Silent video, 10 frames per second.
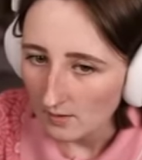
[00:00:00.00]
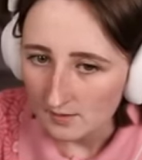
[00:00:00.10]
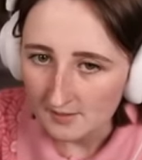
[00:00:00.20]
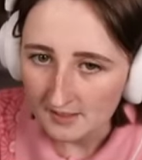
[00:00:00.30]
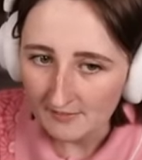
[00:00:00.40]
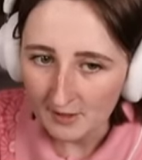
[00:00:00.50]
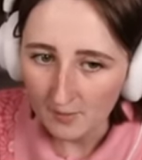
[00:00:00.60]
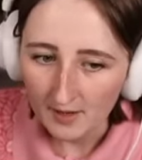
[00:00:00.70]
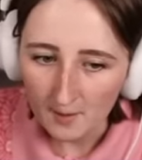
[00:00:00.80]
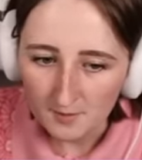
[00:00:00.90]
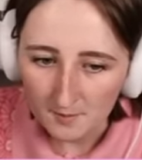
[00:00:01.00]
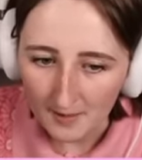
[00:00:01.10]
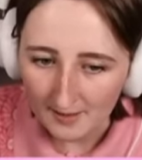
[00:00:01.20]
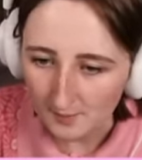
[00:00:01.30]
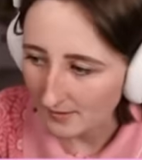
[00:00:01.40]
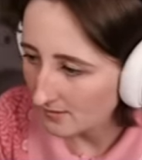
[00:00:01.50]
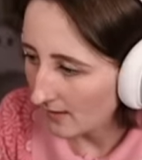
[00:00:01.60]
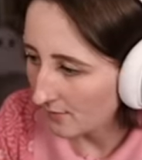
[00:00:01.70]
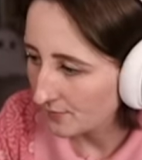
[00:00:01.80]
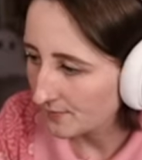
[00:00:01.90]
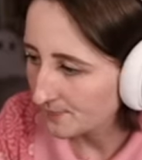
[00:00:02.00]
See if anyone comes and buys my stuff.